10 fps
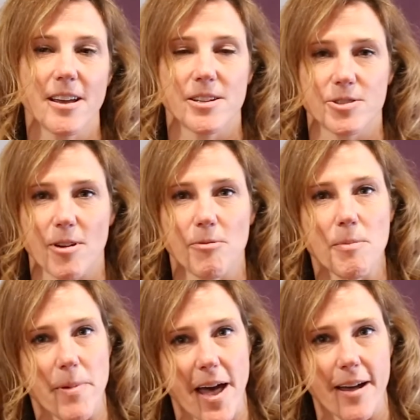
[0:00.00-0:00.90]
So I
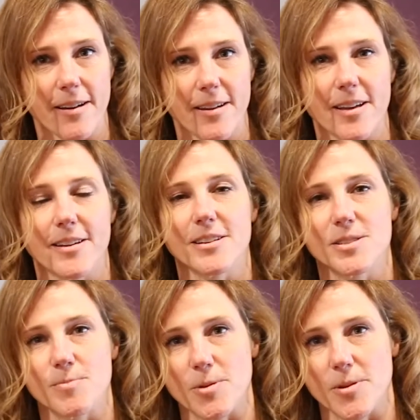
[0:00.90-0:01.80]
went back and
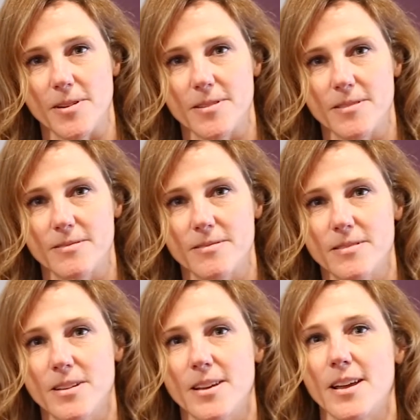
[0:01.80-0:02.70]
explored,
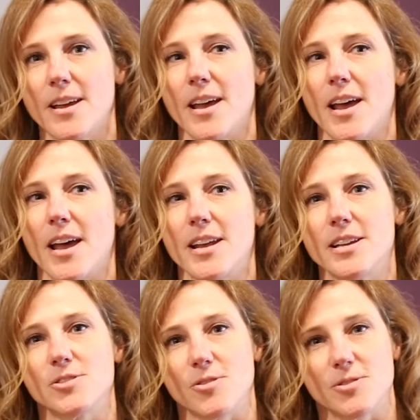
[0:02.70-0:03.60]
and I
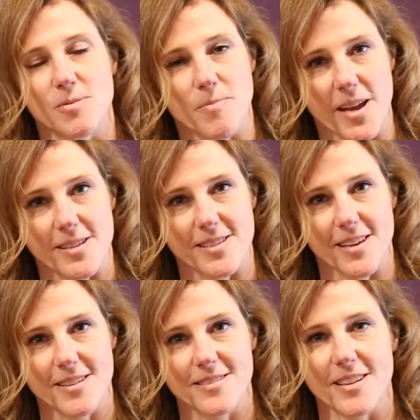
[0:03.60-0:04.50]
sold some
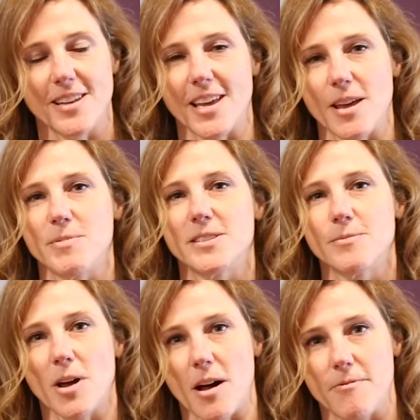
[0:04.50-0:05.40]
paintings, and it gave me
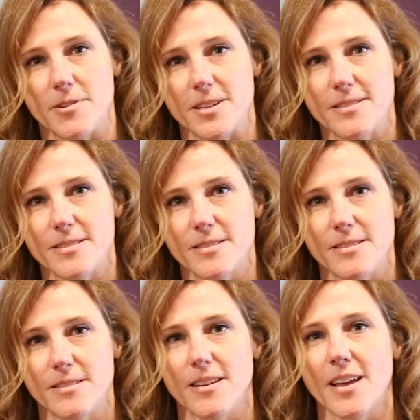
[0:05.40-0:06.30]
some confidence,
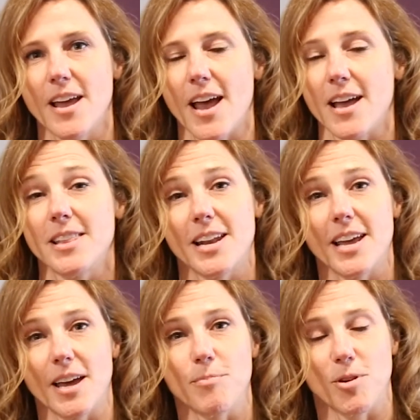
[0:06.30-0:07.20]
and then I
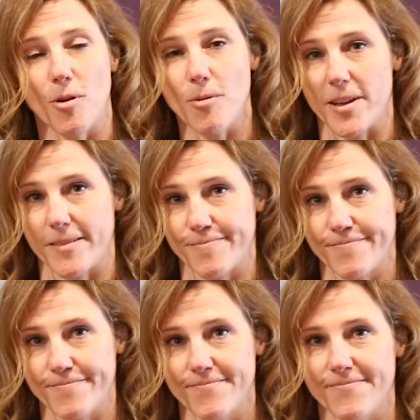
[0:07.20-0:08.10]
kept going,
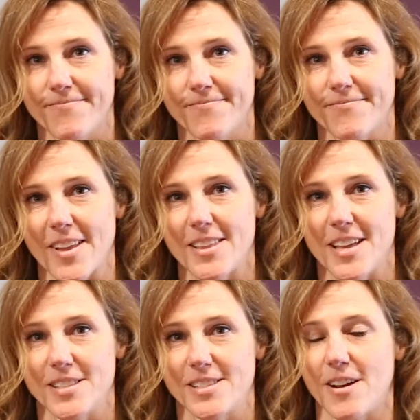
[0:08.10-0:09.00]
and
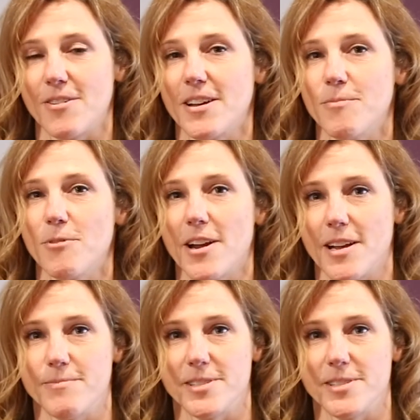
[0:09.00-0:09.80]
that's how I am where I am